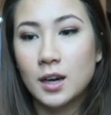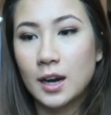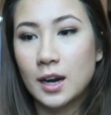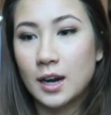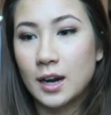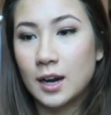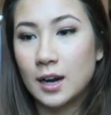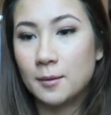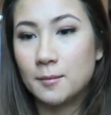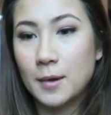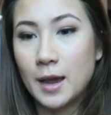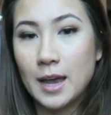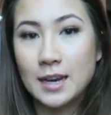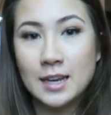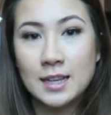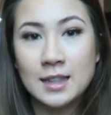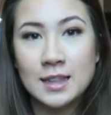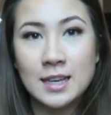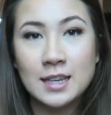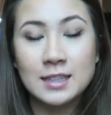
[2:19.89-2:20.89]

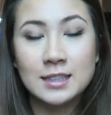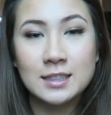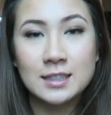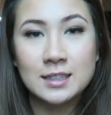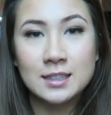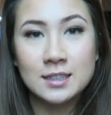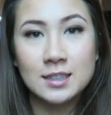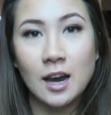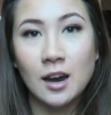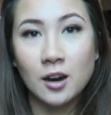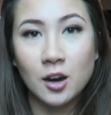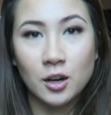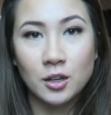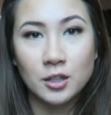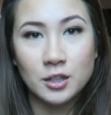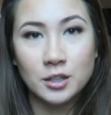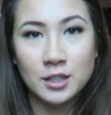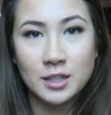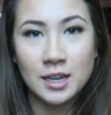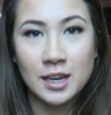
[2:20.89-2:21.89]
anything stuck on
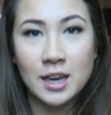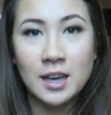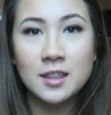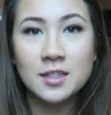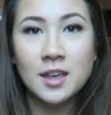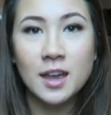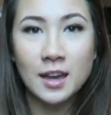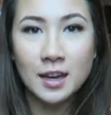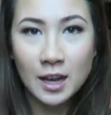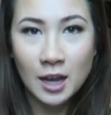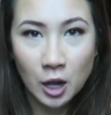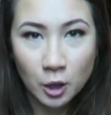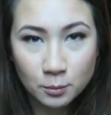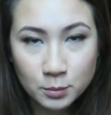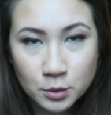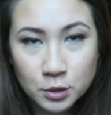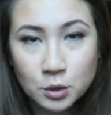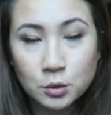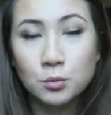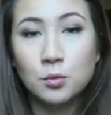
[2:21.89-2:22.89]
your teeth. It
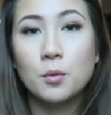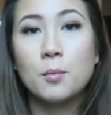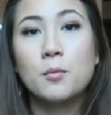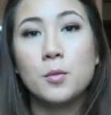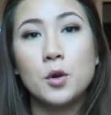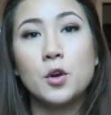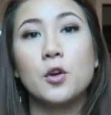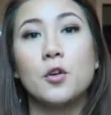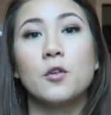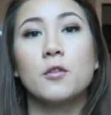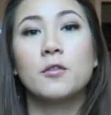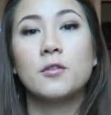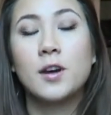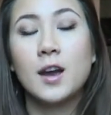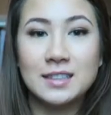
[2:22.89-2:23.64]
helps to remove.